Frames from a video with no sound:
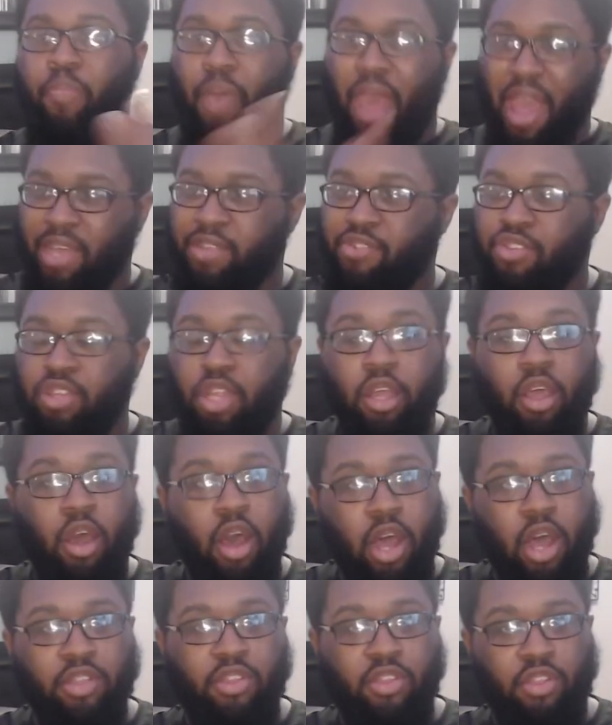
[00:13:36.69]
back to the
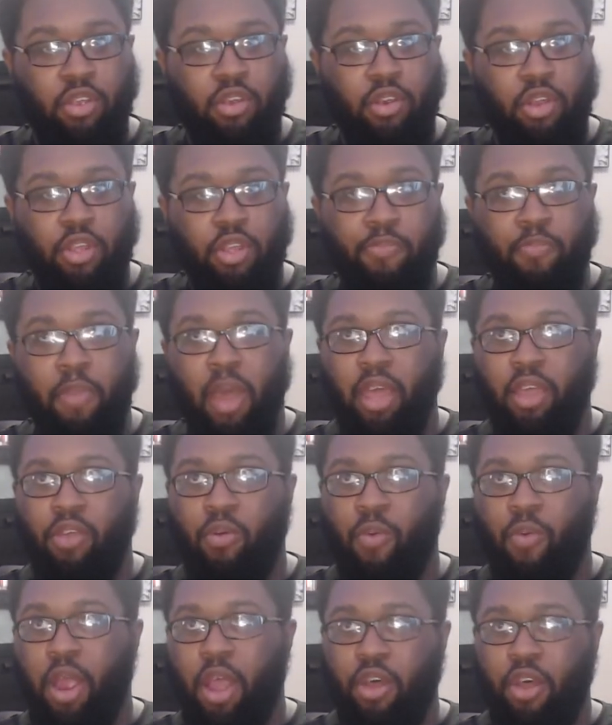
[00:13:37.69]
COD series back
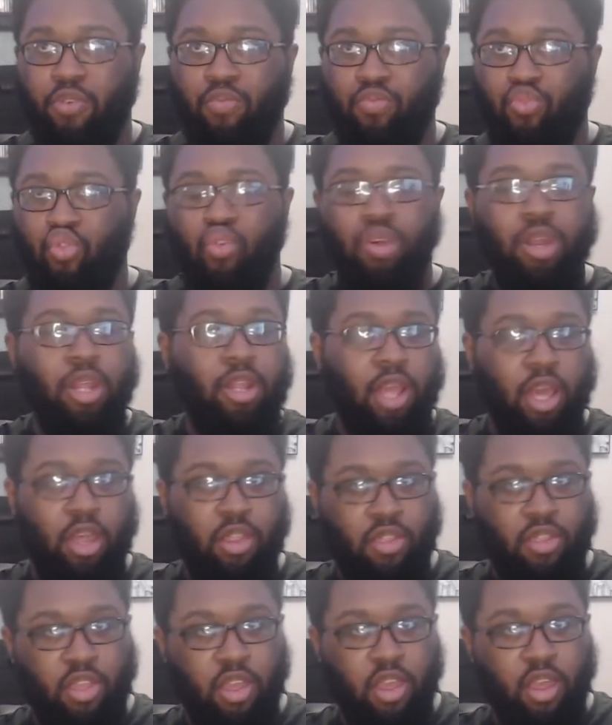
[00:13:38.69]
around
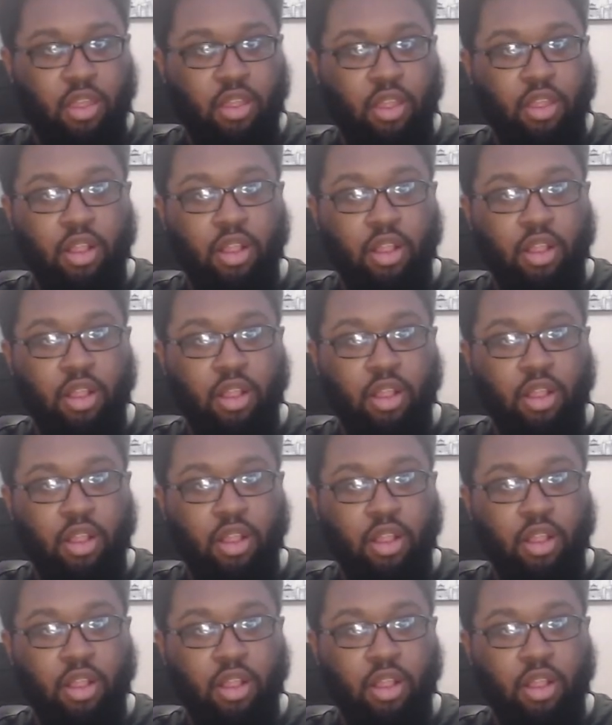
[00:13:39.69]
2019,